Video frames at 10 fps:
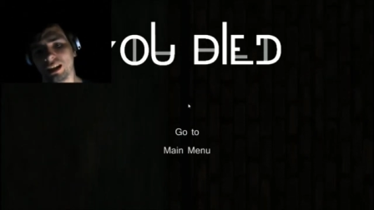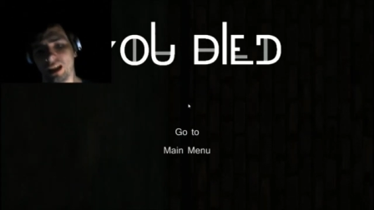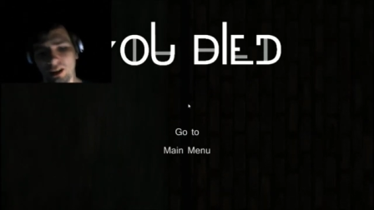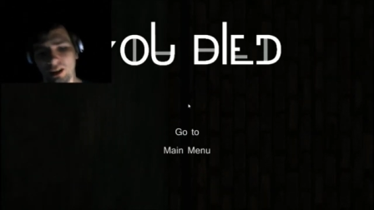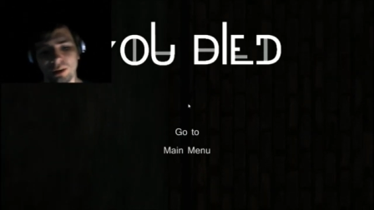
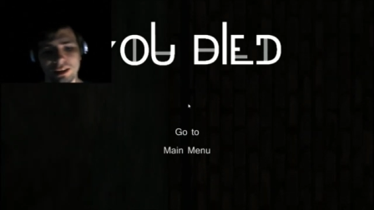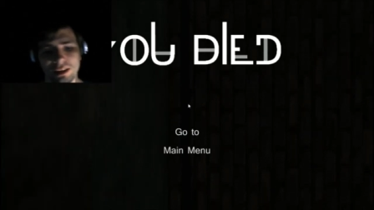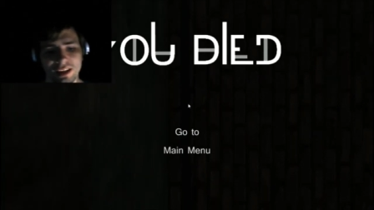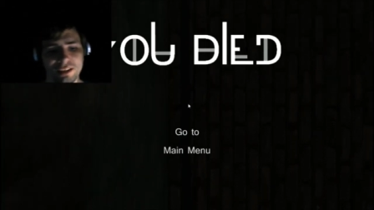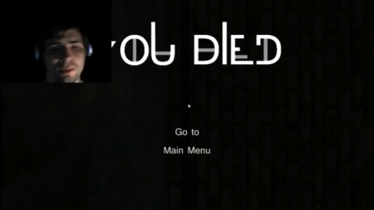Anyways, that
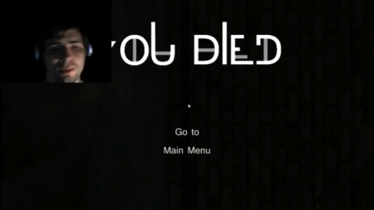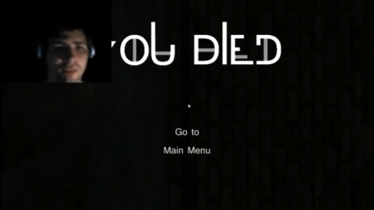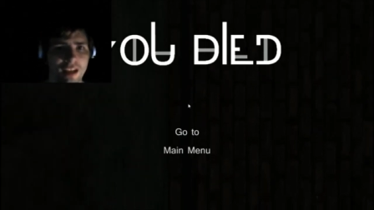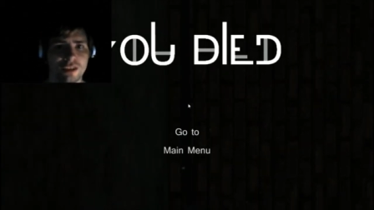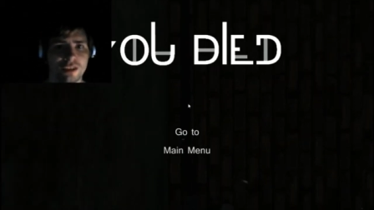has been
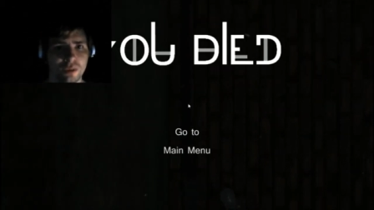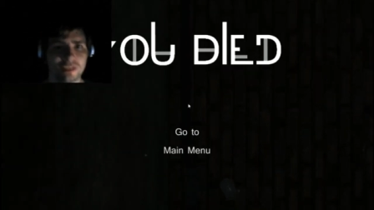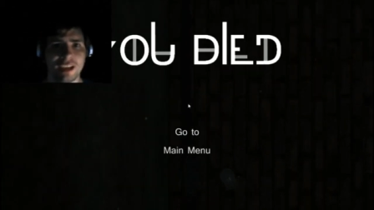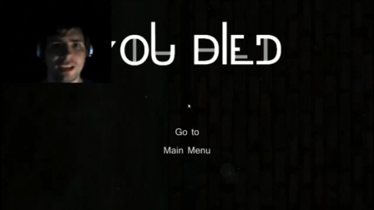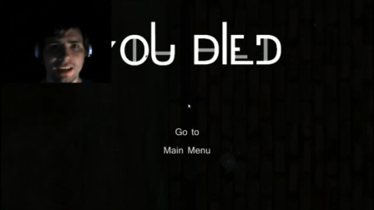vanished once
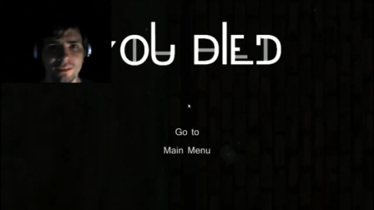again.